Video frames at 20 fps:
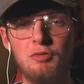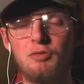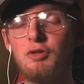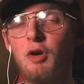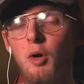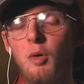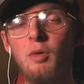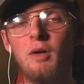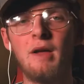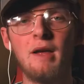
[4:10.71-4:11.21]

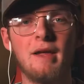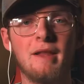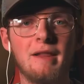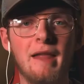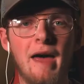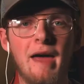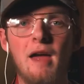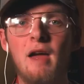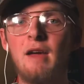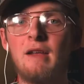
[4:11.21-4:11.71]
Don't
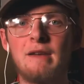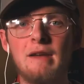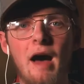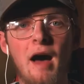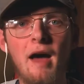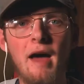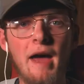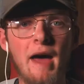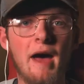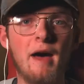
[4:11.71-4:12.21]
let
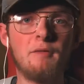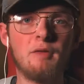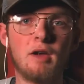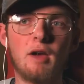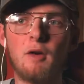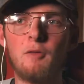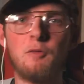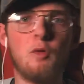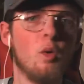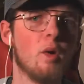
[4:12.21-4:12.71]
not having
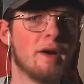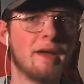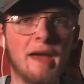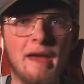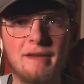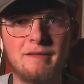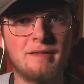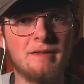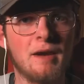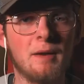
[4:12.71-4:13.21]
a
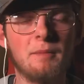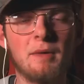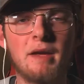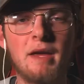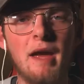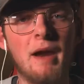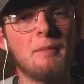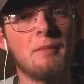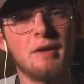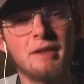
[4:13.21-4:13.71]
4K cinema
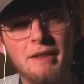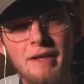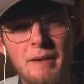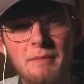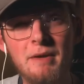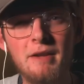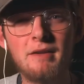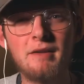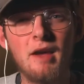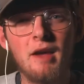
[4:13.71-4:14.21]
camera
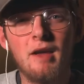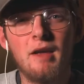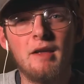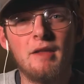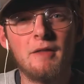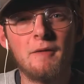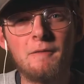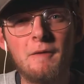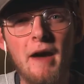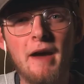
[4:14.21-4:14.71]
limit
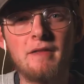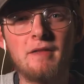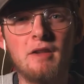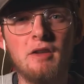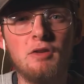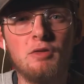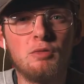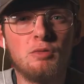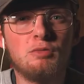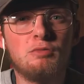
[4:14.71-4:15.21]
the fact that
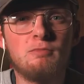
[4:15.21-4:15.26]
you